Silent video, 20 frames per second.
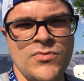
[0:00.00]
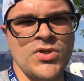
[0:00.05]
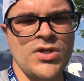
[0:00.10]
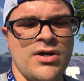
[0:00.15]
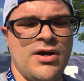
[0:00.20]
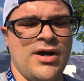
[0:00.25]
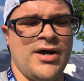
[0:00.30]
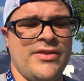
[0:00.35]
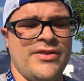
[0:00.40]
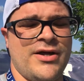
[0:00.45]

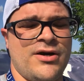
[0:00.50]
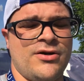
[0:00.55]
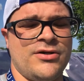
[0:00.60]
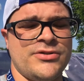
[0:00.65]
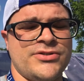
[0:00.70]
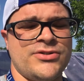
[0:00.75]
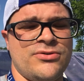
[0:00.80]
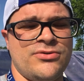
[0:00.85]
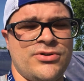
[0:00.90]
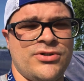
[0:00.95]
That
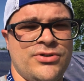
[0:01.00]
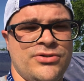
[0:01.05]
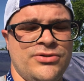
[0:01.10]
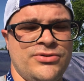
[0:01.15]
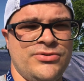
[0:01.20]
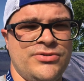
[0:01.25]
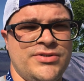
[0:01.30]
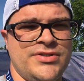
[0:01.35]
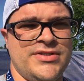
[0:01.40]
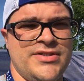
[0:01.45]
also
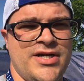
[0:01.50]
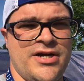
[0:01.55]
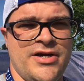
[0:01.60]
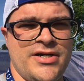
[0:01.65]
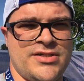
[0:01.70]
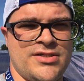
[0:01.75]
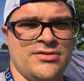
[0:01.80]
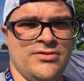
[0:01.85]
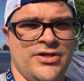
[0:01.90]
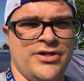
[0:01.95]
includes
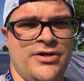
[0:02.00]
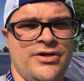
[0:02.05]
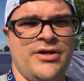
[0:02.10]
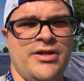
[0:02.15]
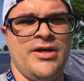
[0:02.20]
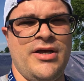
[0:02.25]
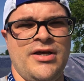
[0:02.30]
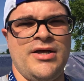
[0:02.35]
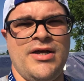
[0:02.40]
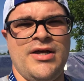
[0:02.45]
Darius Leonard.
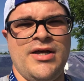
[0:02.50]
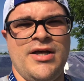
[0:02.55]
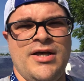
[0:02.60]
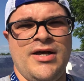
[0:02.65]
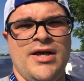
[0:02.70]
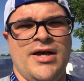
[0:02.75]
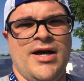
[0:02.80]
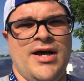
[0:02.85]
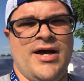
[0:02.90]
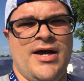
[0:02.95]

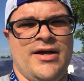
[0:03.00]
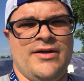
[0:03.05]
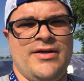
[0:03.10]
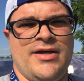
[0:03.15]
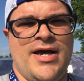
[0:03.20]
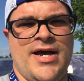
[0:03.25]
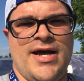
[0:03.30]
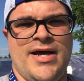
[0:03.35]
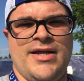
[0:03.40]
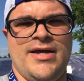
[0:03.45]

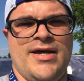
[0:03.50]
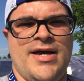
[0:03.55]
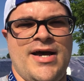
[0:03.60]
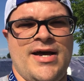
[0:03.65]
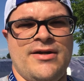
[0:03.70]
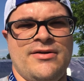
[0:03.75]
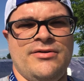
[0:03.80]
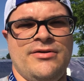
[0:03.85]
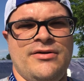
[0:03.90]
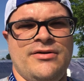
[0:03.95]

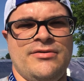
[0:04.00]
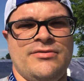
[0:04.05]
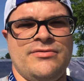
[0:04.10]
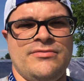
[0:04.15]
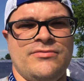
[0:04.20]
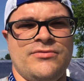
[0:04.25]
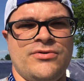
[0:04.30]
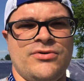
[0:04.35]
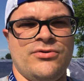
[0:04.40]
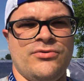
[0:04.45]
Had a
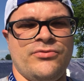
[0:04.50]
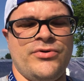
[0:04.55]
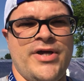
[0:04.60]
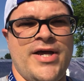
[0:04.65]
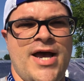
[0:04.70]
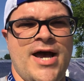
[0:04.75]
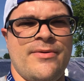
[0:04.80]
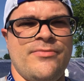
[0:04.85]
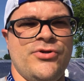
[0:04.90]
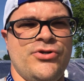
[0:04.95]
little
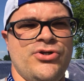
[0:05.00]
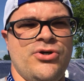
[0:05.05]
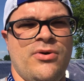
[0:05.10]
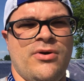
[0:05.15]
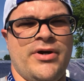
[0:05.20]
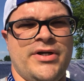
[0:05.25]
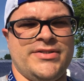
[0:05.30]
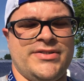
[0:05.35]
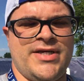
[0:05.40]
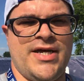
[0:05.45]
rehab to do
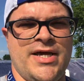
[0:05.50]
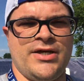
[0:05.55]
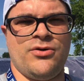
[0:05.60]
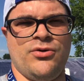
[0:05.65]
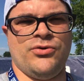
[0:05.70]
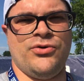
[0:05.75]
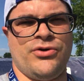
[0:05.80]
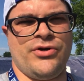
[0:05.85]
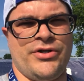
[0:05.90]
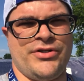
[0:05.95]
on his
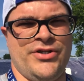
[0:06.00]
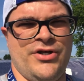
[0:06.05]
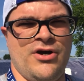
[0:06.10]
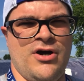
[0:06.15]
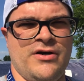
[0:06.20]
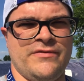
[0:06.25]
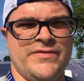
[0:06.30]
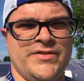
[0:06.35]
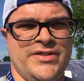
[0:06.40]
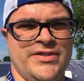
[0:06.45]
ankle during the
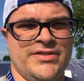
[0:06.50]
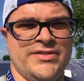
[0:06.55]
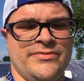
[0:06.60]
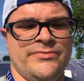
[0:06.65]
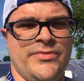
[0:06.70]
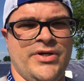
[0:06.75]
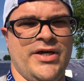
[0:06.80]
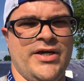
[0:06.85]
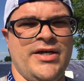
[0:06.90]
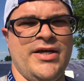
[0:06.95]
off
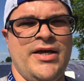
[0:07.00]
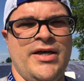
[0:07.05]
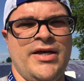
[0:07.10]
season, but